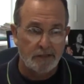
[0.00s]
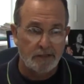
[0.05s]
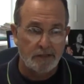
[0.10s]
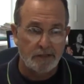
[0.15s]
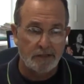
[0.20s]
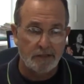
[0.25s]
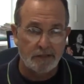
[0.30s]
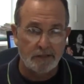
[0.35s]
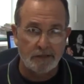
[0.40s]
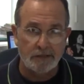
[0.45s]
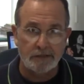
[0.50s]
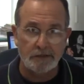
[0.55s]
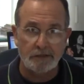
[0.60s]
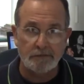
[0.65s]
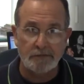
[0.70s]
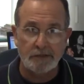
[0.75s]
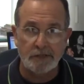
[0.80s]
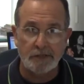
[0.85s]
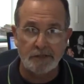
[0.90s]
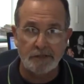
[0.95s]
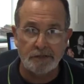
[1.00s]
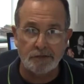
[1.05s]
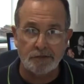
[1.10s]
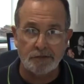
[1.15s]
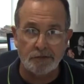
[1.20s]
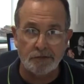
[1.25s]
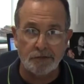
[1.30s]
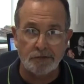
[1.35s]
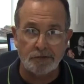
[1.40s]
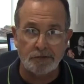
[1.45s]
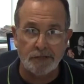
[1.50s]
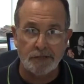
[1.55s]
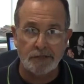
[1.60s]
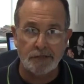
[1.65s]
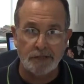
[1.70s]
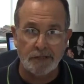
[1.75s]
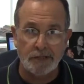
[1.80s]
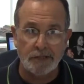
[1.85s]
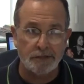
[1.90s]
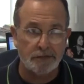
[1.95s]
activities or
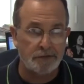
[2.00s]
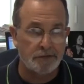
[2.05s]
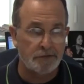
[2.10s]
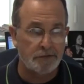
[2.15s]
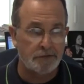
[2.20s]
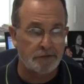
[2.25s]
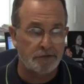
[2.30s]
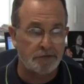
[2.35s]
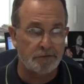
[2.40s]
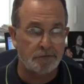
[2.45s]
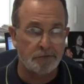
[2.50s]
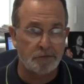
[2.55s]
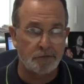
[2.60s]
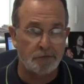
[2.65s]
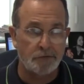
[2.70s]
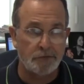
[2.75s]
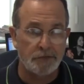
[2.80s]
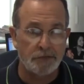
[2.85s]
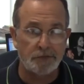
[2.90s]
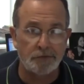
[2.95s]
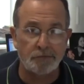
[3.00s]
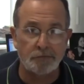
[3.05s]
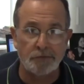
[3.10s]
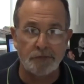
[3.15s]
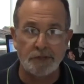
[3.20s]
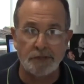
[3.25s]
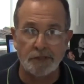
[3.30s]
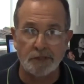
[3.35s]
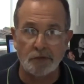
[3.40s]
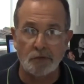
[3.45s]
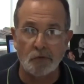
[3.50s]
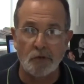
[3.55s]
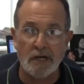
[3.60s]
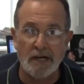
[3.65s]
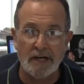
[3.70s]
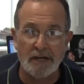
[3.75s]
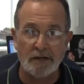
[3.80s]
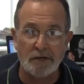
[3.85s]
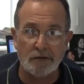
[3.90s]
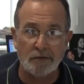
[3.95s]
transactions through which we
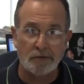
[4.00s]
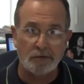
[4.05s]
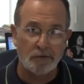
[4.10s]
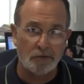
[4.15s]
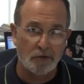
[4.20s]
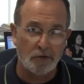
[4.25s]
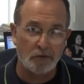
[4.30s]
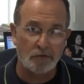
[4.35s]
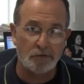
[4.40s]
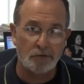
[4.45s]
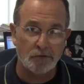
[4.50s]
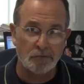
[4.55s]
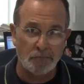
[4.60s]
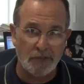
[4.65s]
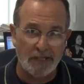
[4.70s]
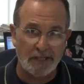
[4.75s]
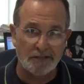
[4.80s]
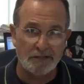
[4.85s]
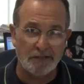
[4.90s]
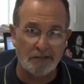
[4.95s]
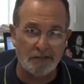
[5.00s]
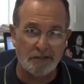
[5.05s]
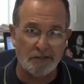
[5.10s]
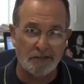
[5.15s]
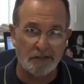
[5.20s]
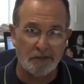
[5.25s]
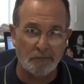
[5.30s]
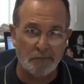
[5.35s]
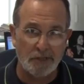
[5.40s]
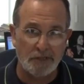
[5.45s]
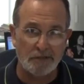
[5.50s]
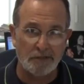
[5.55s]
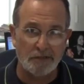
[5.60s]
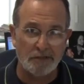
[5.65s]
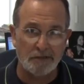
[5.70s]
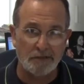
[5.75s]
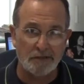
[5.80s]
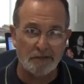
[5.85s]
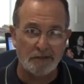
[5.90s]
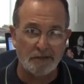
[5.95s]
acquire long-term assets in the
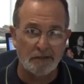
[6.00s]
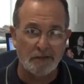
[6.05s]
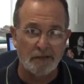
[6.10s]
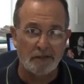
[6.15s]
business.